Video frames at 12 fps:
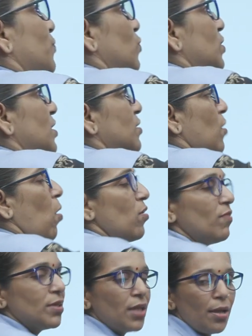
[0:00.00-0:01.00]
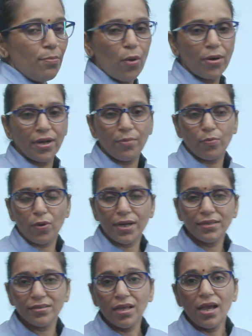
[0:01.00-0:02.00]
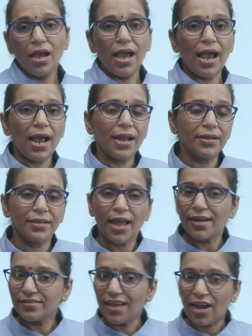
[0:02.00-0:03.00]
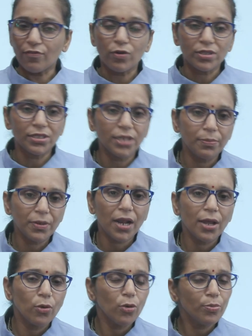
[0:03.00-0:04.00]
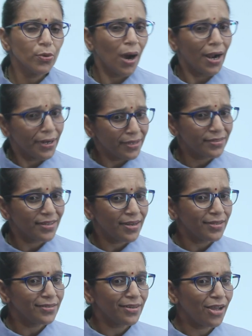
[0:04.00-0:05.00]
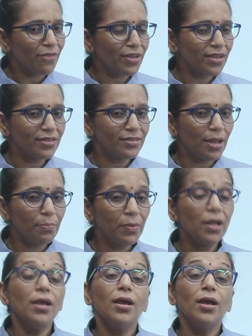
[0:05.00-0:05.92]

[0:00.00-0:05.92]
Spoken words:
So these all were the important points, and that's end for the chapter. I hope you understand each and every concept.